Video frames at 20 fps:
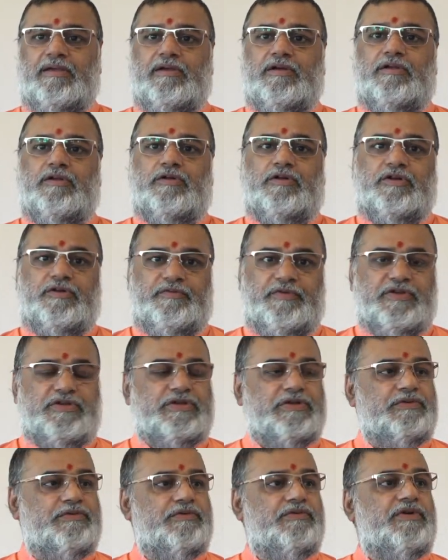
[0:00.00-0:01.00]
Lord
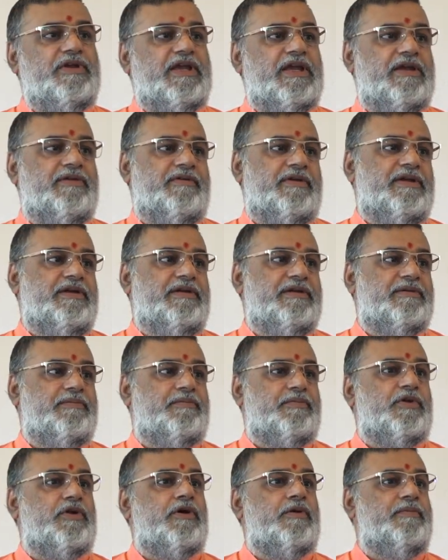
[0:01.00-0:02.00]
Vishnu gave a
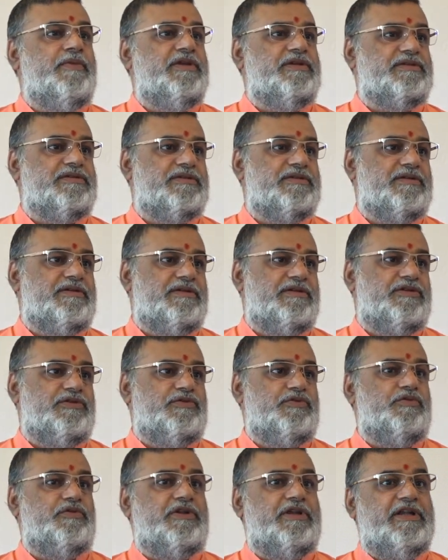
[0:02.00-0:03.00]
promise
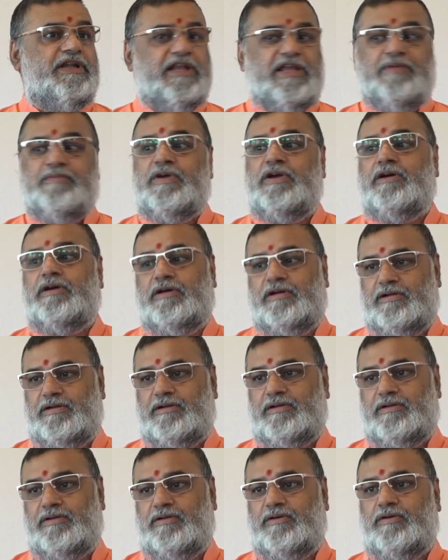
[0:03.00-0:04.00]
to redeem her
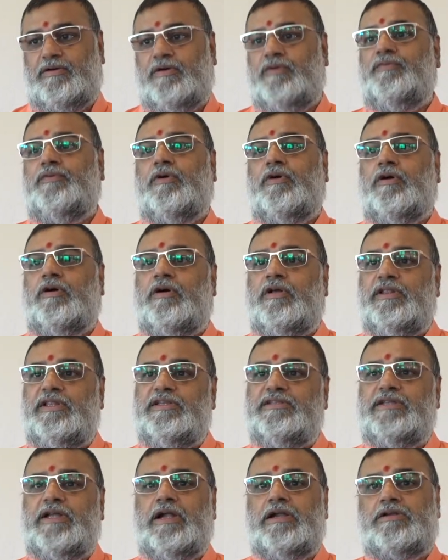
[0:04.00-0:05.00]
of all
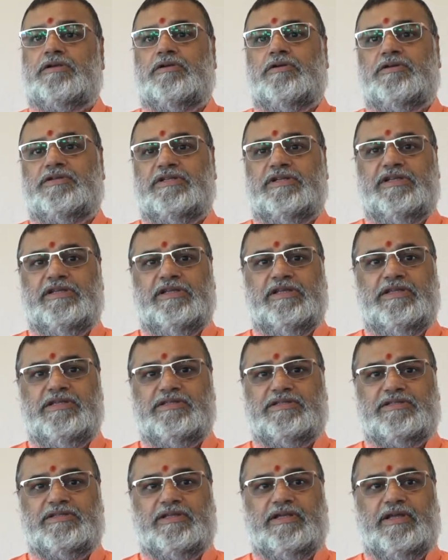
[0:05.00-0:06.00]
these
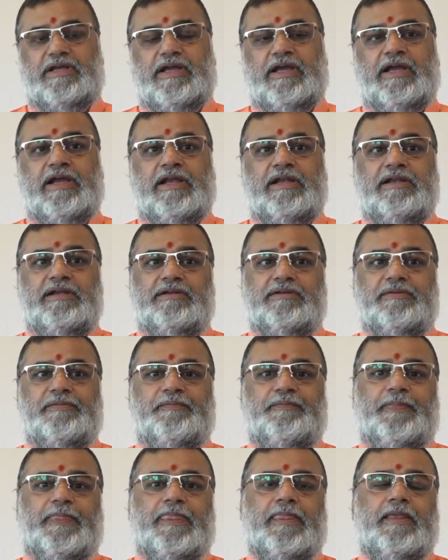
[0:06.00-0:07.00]
atrocities and
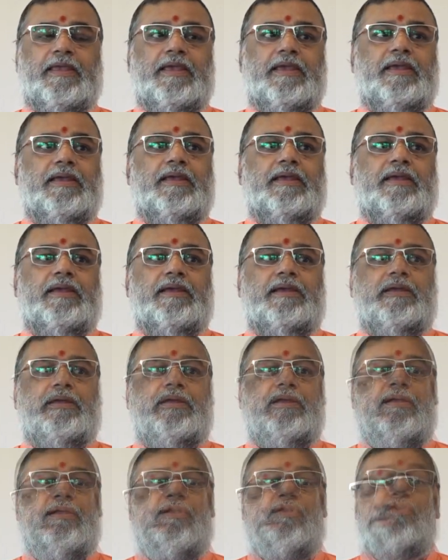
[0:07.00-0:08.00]

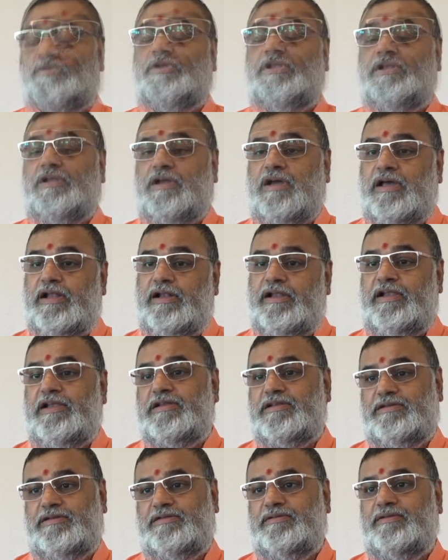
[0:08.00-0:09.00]
to
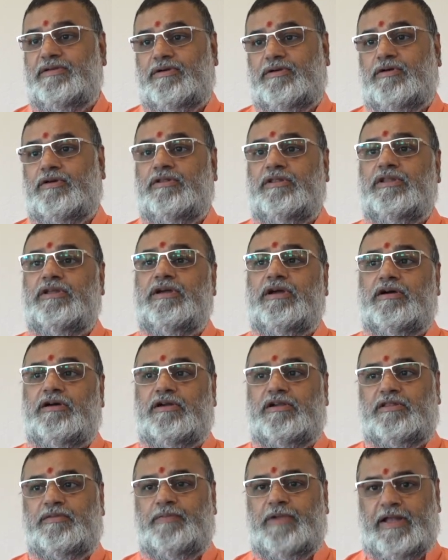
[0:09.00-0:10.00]
incarnate on the
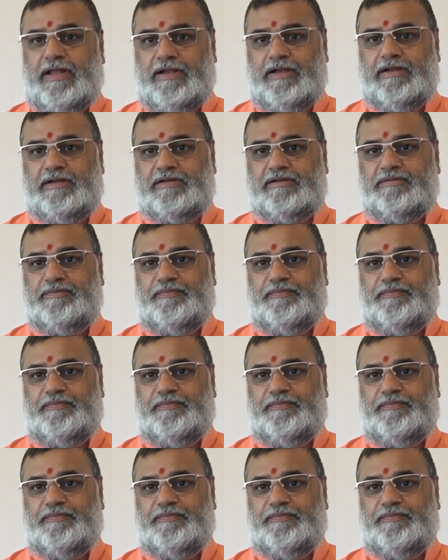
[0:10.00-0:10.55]
earth planet.